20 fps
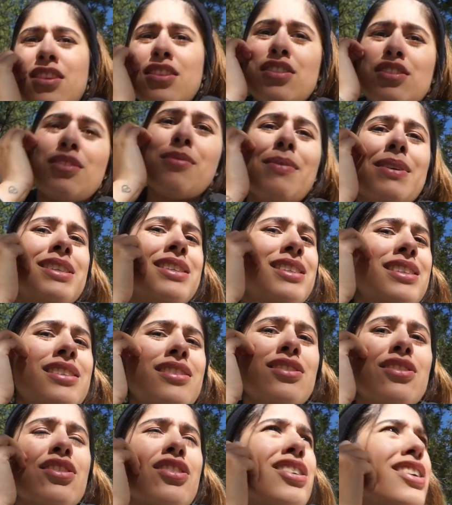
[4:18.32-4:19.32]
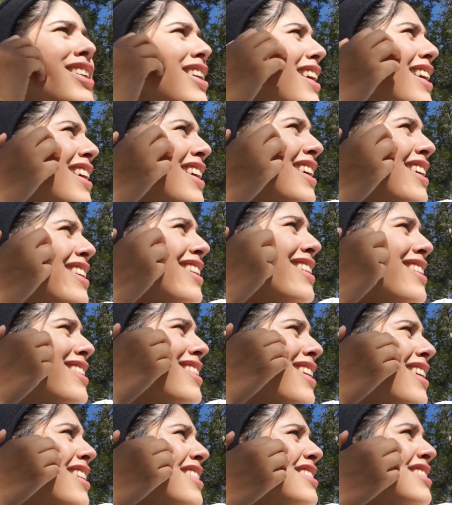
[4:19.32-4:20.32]
so my sister
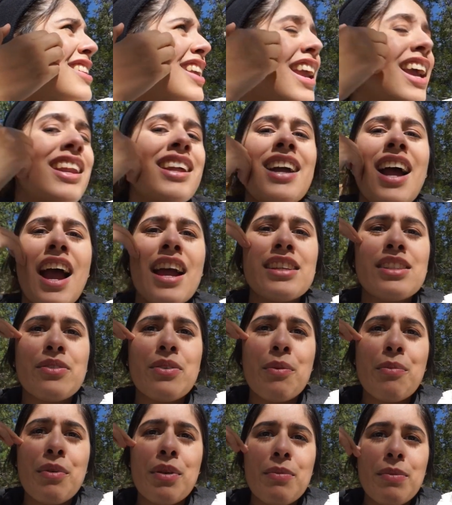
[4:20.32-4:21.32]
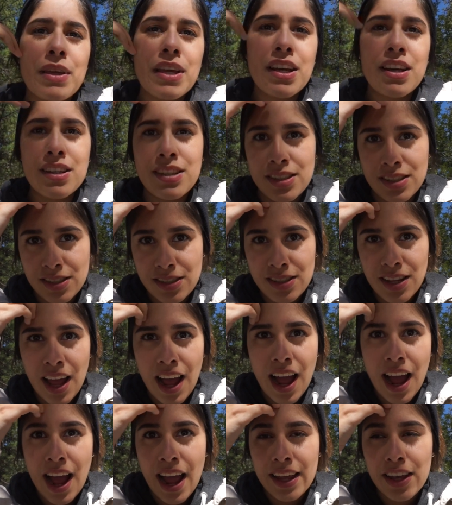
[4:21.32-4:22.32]
is getting ice for me because
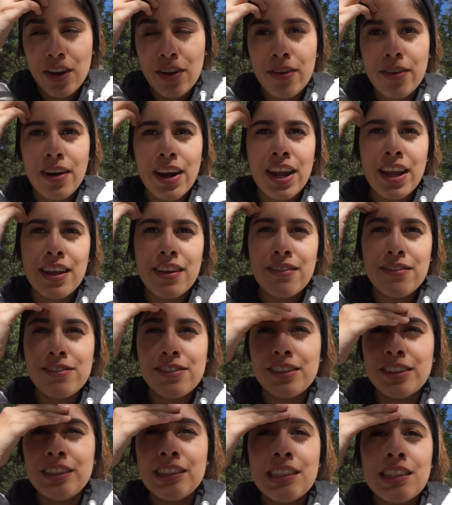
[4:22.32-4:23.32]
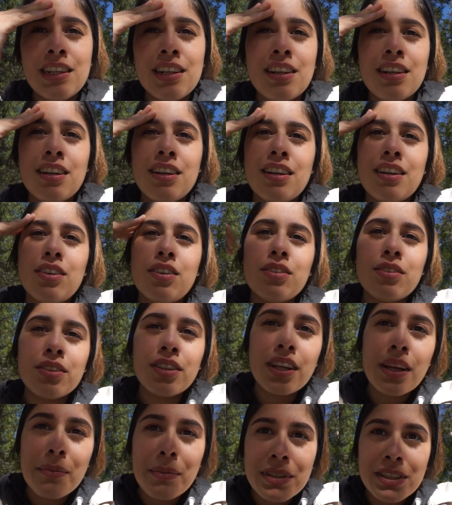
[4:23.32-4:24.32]
I crave. Oh,
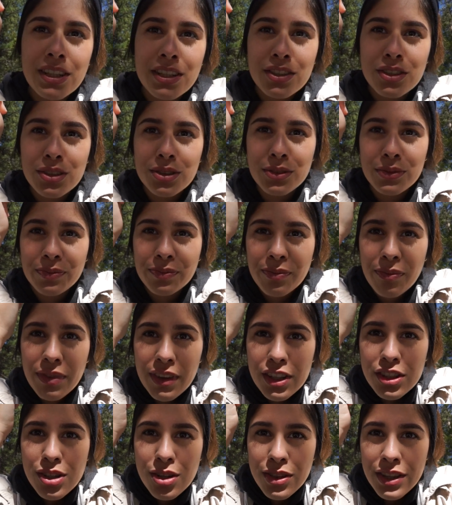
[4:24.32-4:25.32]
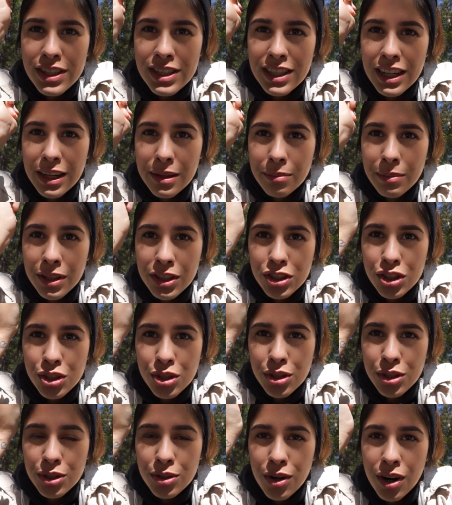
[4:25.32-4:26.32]
look at my tattoo. Soon there's gonna be
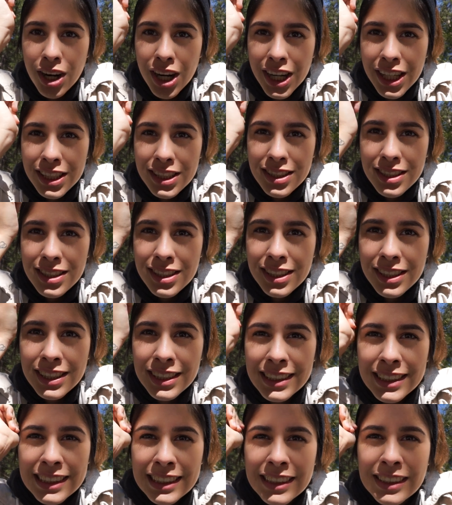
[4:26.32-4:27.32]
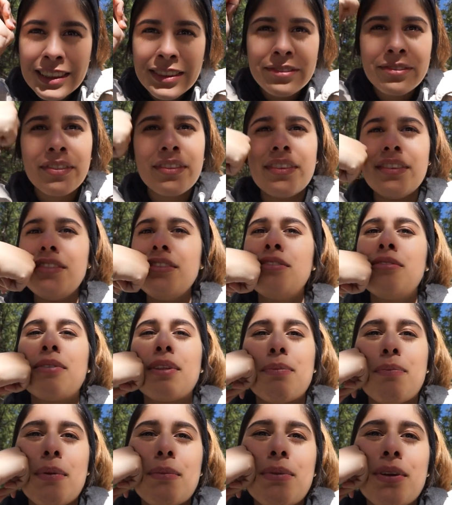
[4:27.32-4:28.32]
two hearts
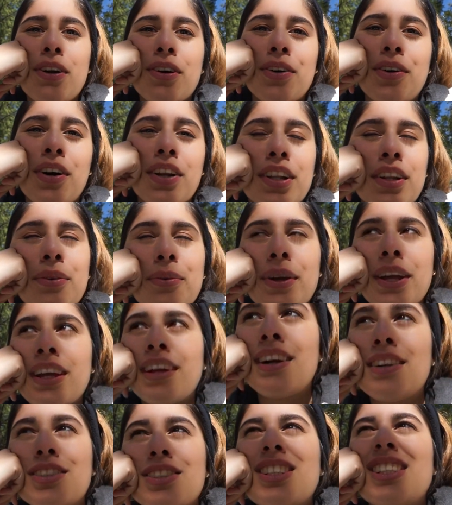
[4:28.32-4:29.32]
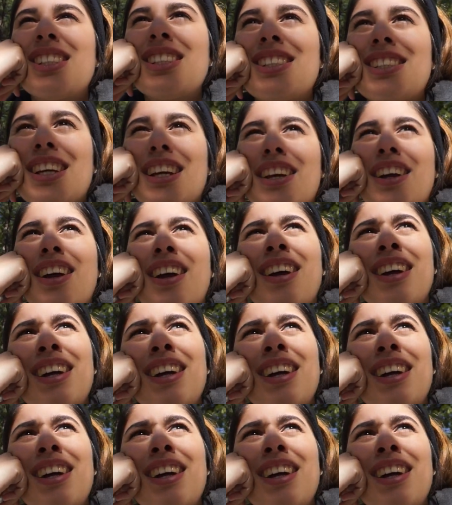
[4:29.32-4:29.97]
with baby girl on the way, I was gonna say,